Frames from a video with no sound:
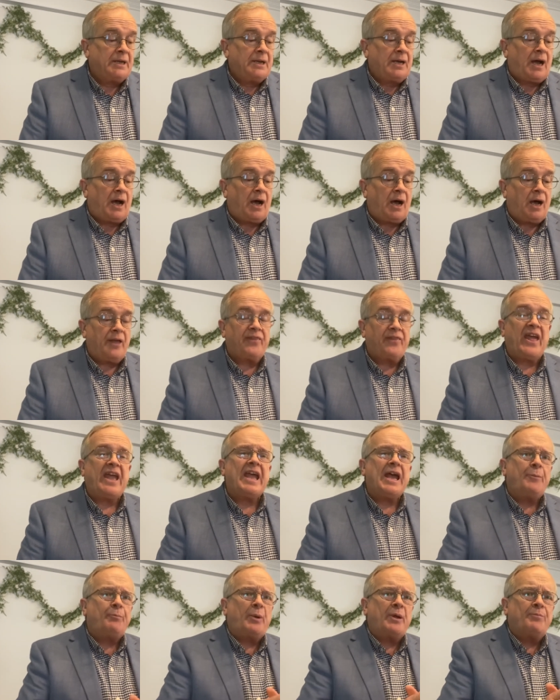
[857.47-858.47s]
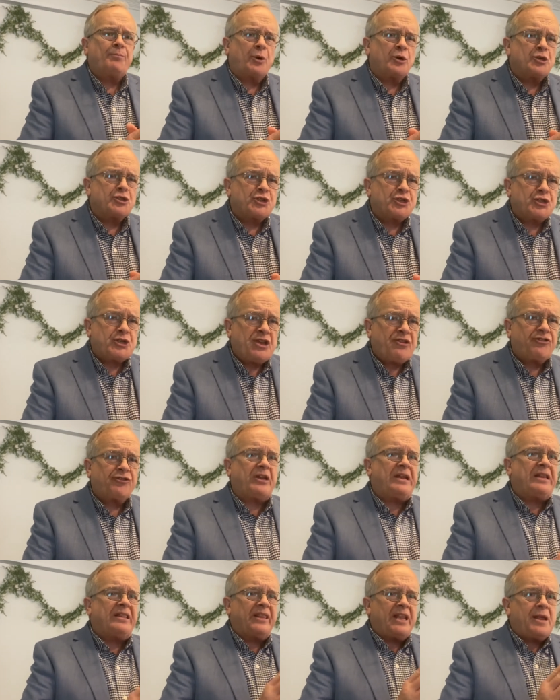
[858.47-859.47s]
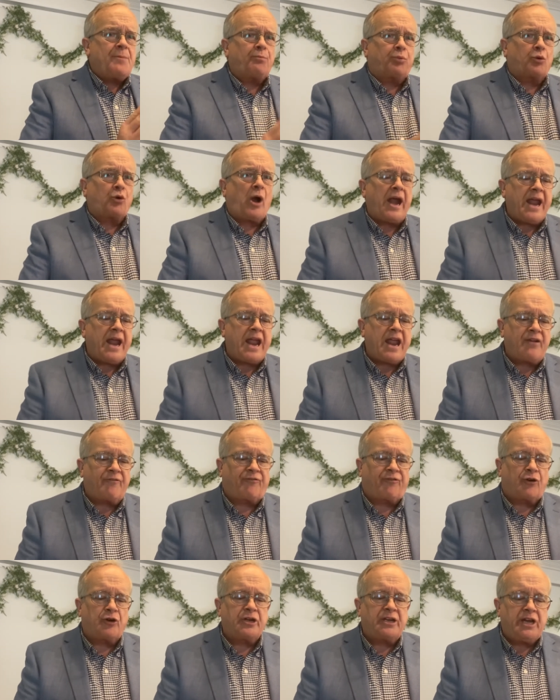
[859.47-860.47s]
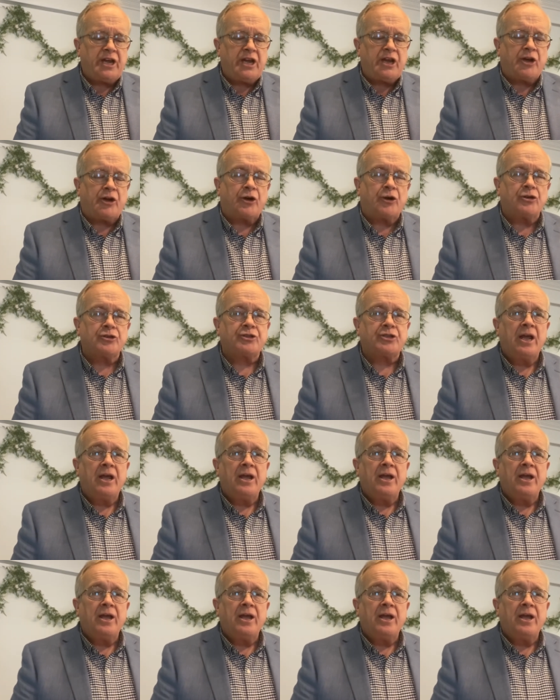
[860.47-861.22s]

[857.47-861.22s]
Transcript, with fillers: Uh, they had been persistently praying for years.